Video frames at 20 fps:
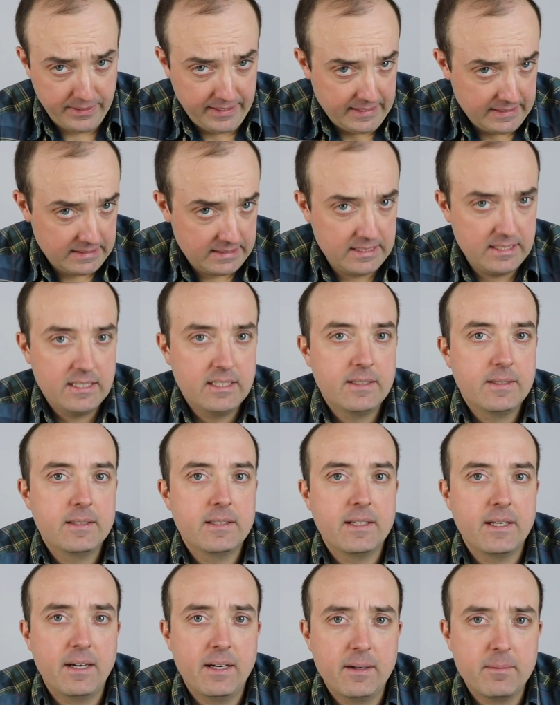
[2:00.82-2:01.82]
it
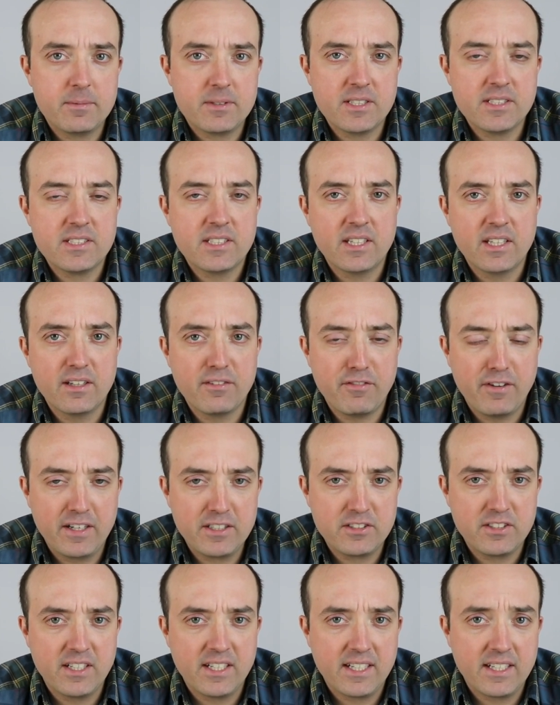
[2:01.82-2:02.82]
to see the
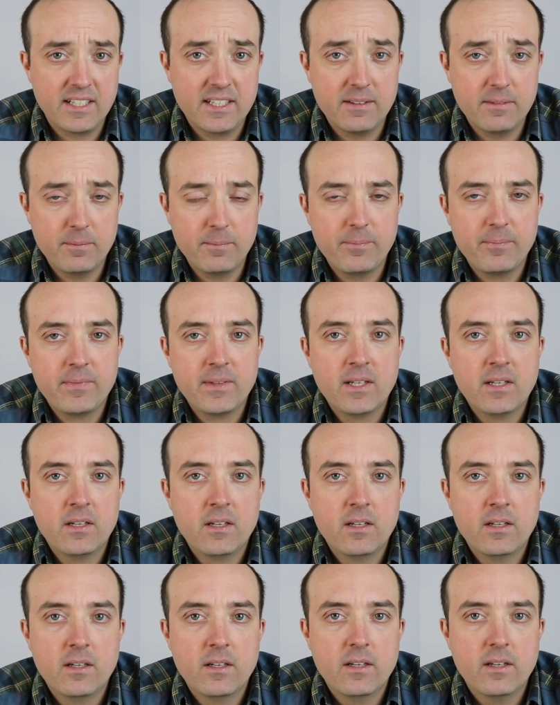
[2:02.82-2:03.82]
effect. You're not gonna
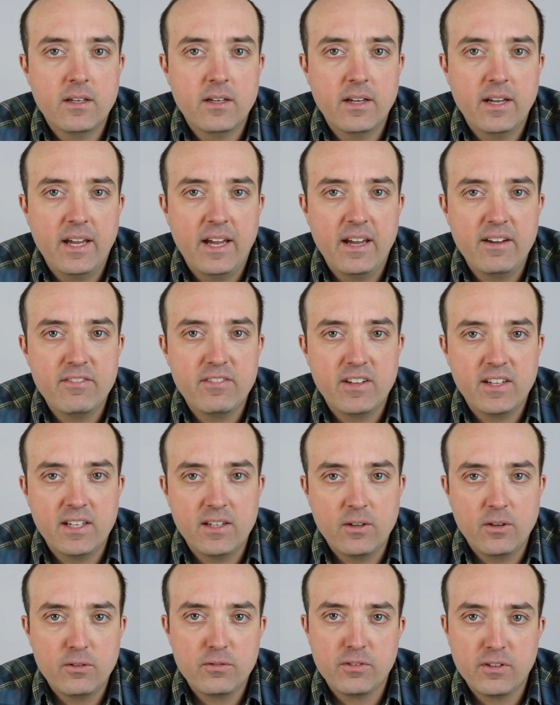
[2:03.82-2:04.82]
have
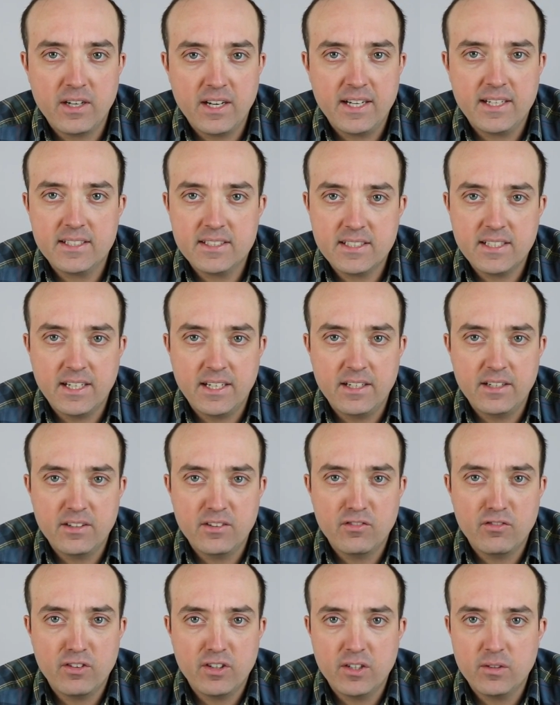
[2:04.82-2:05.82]
an overnight kind
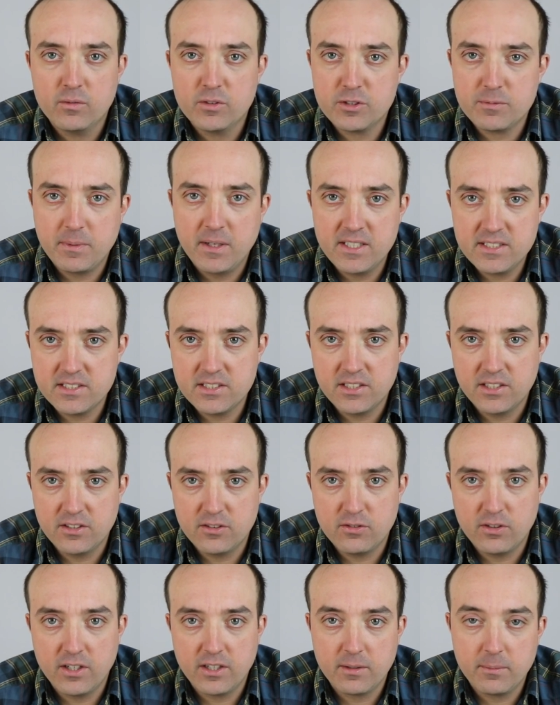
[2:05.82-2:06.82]
of response to the
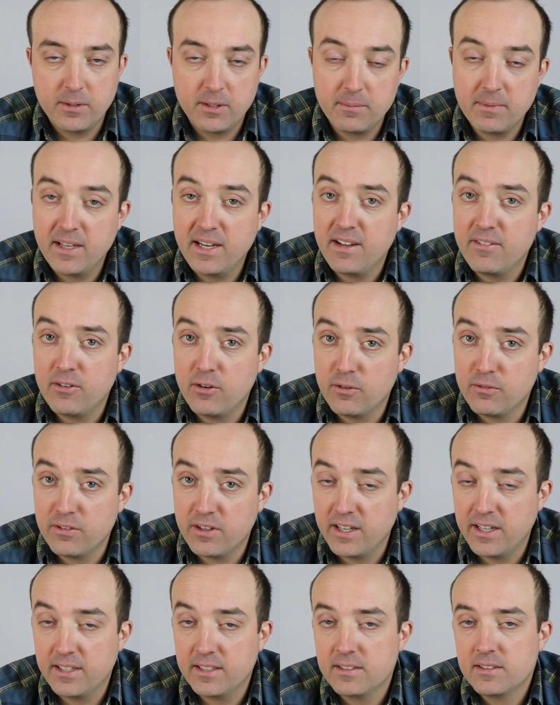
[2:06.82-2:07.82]
drug, but you might have an
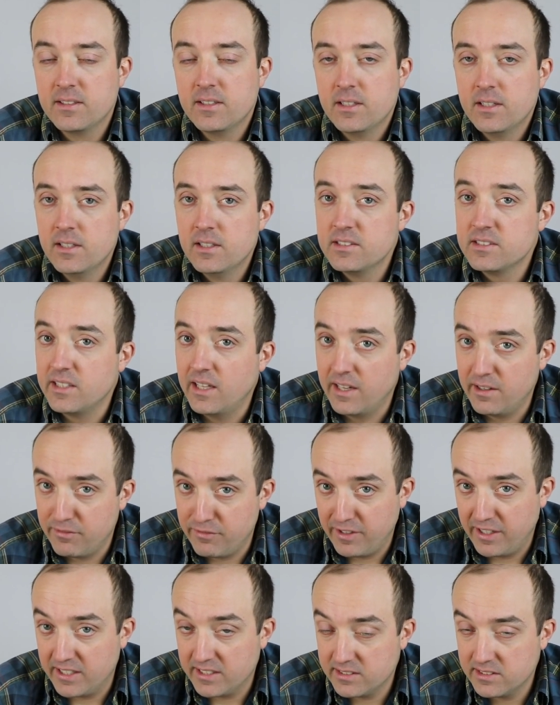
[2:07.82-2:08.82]
overnight side
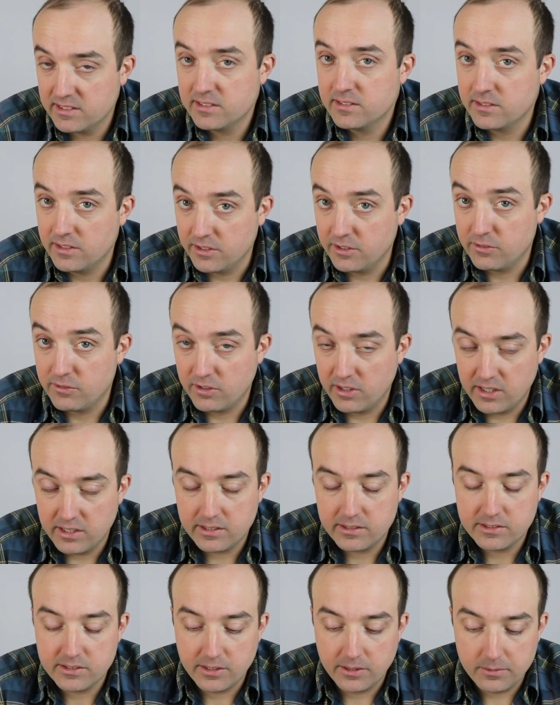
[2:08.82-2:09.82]
effects to the
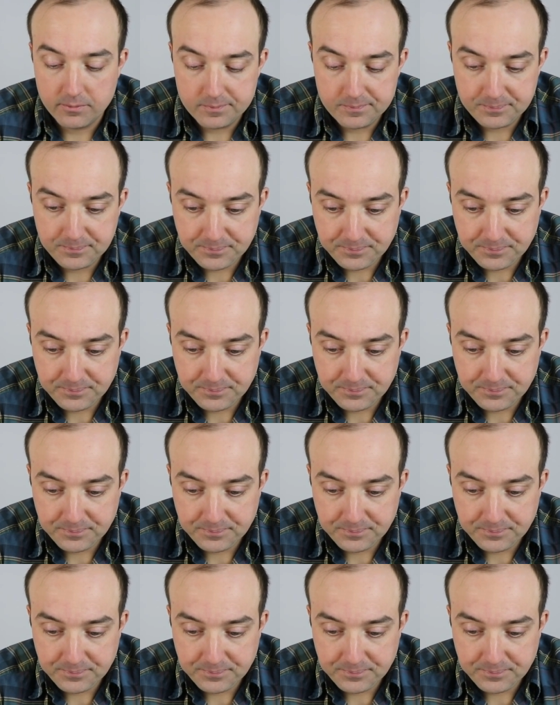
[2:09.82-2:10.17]
drug. So